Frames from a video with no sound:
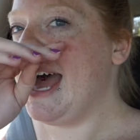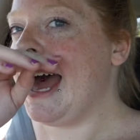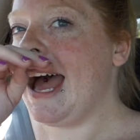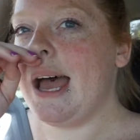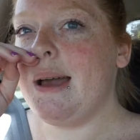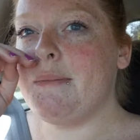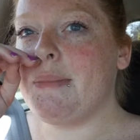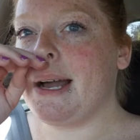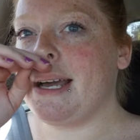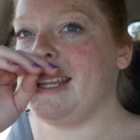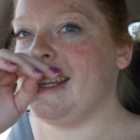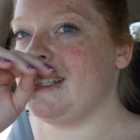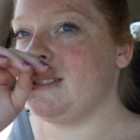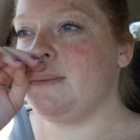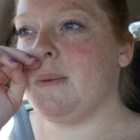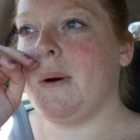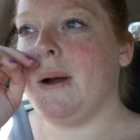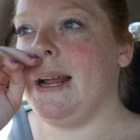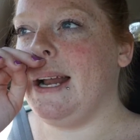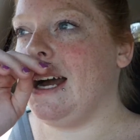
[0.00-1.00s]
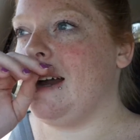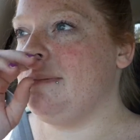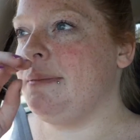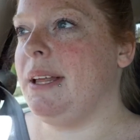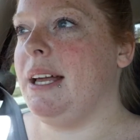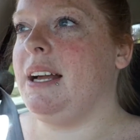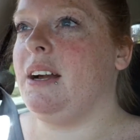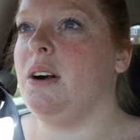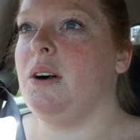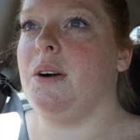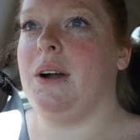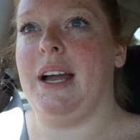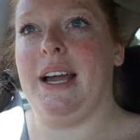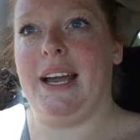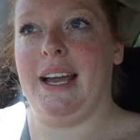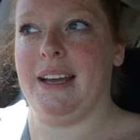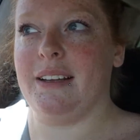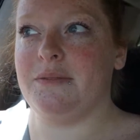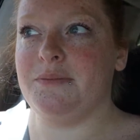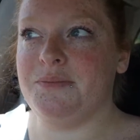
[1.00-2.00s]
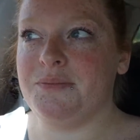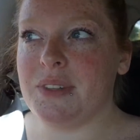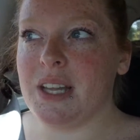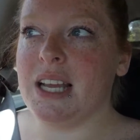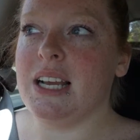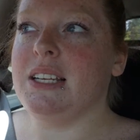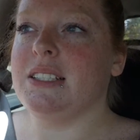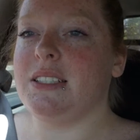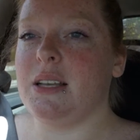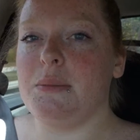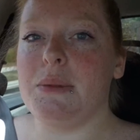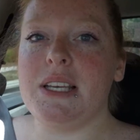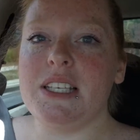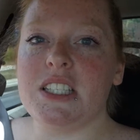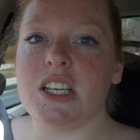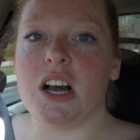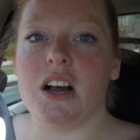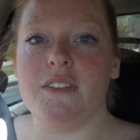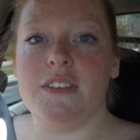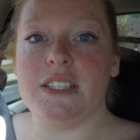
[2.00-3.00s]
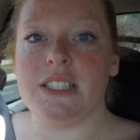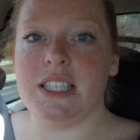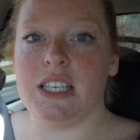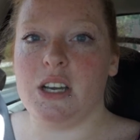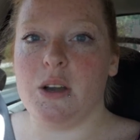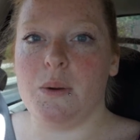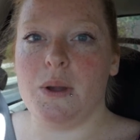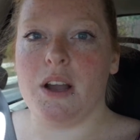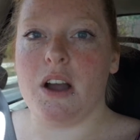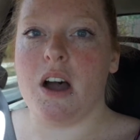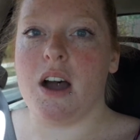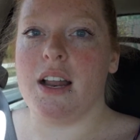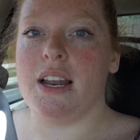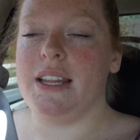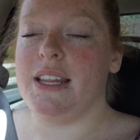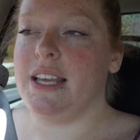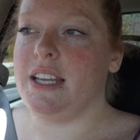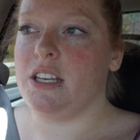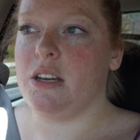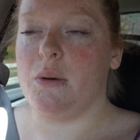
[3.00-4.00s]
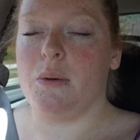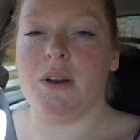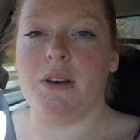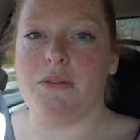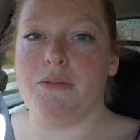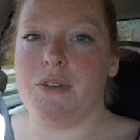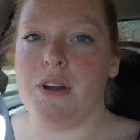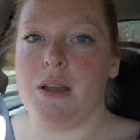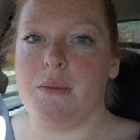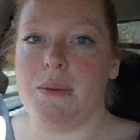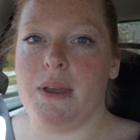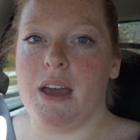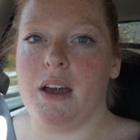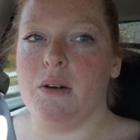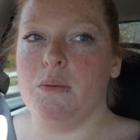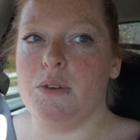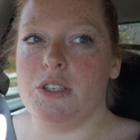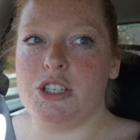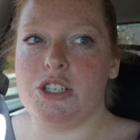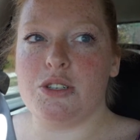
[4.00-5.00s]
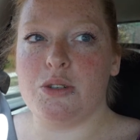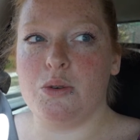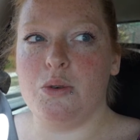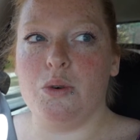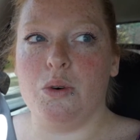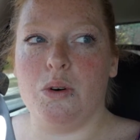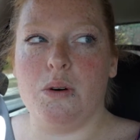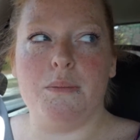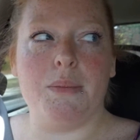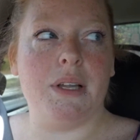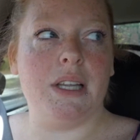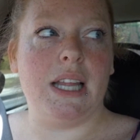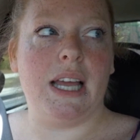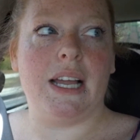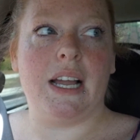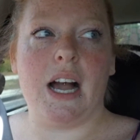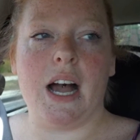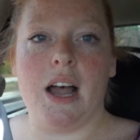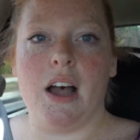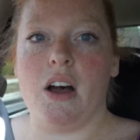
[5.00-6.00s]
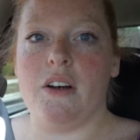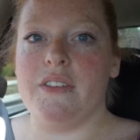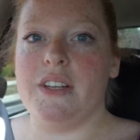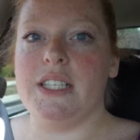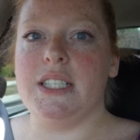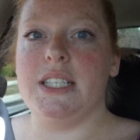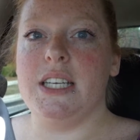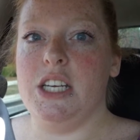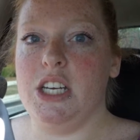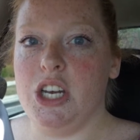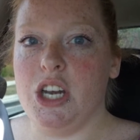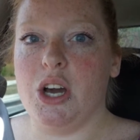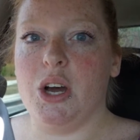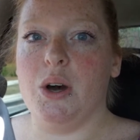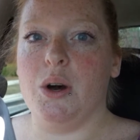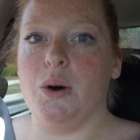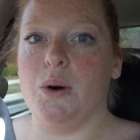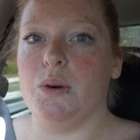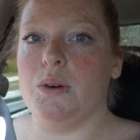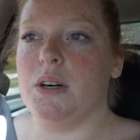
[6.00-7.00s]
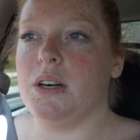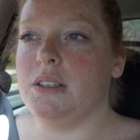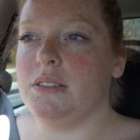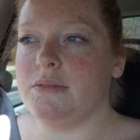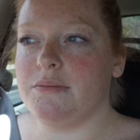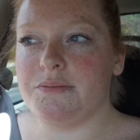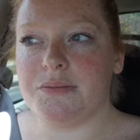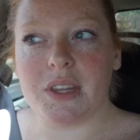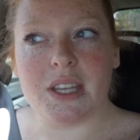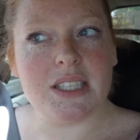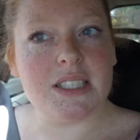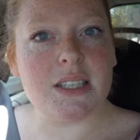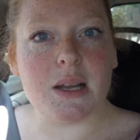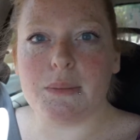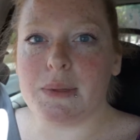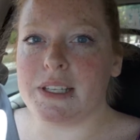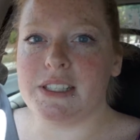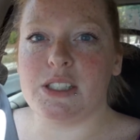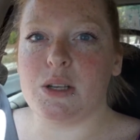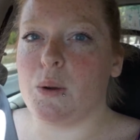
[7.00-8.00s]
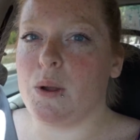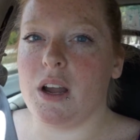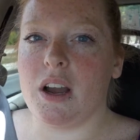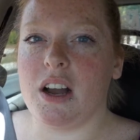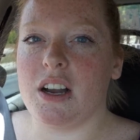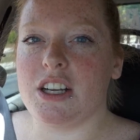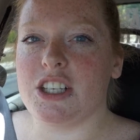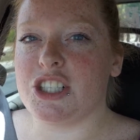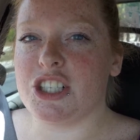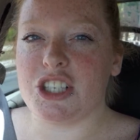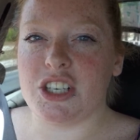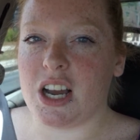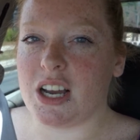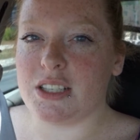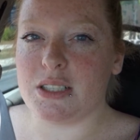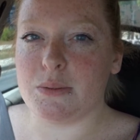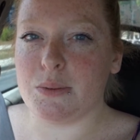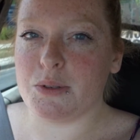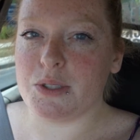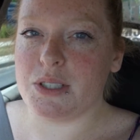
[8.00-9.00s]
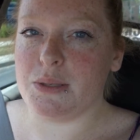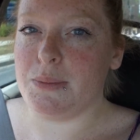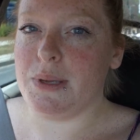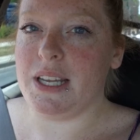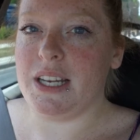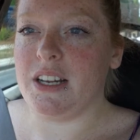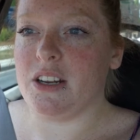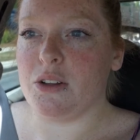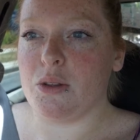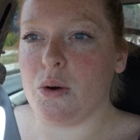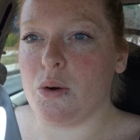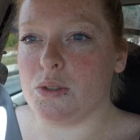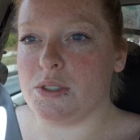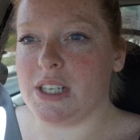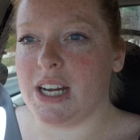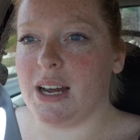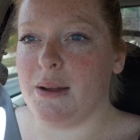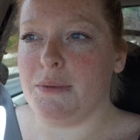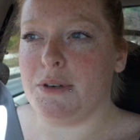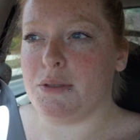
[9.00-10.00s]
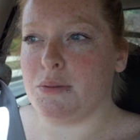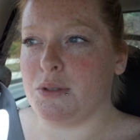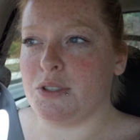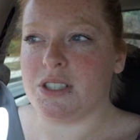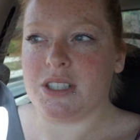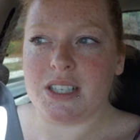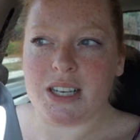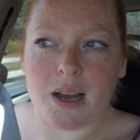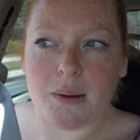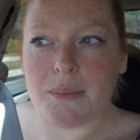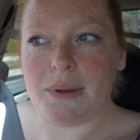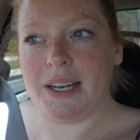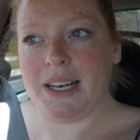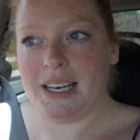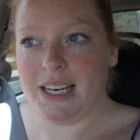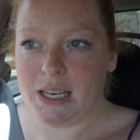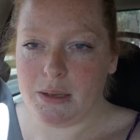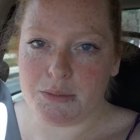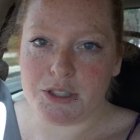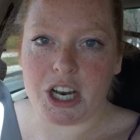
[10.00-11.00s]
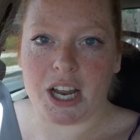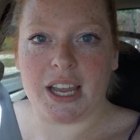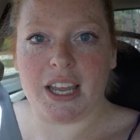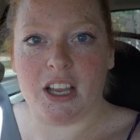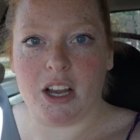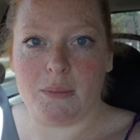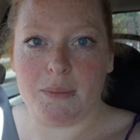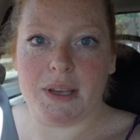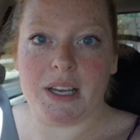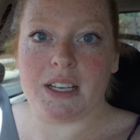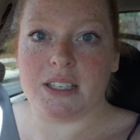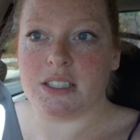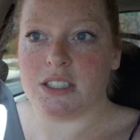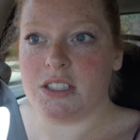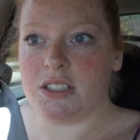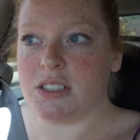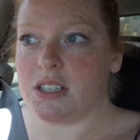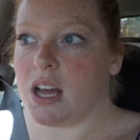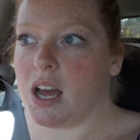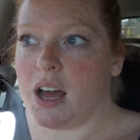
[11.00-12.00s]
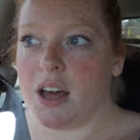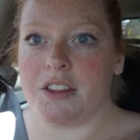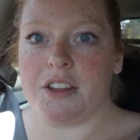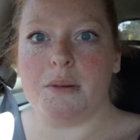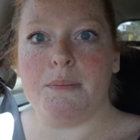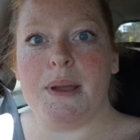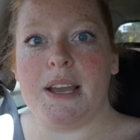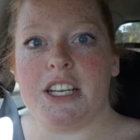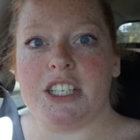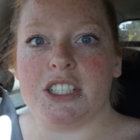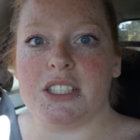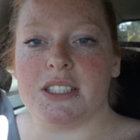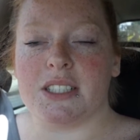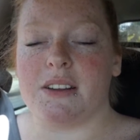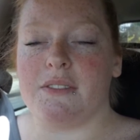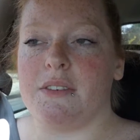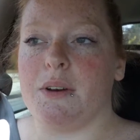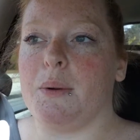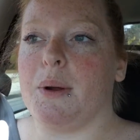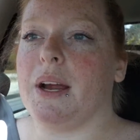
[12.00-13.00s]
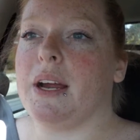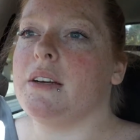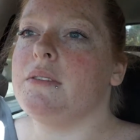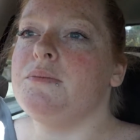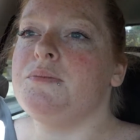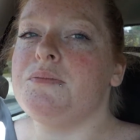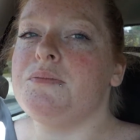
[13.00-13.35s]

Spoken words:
And by this point, I'm like, okay, something's obviously going on, and they don't want to freak me out, which is cool, but like I obviously know something's going on, because you're not supposed to be in here the whole time. You're supposed to come in and keep checking on me because there's other patients everywhere.